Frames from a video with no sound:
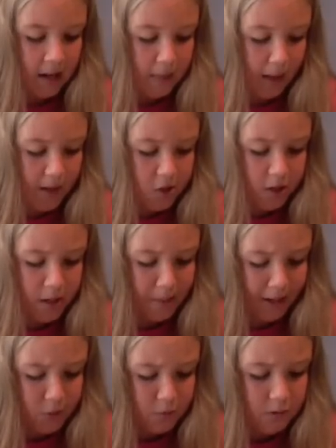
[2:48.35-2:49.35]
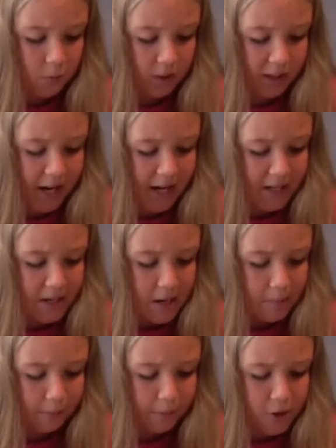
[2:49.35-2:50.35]
Then, turning back to his work, he added,
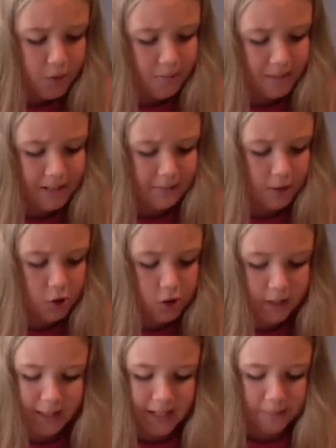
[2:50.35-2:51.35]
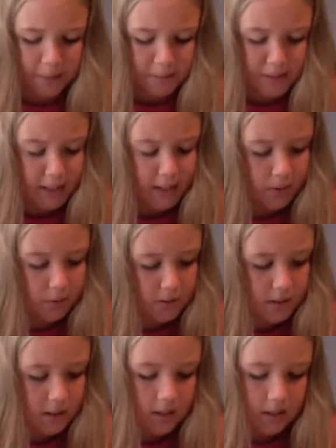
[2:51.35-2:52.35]
But first we must finish digging up the potatoes.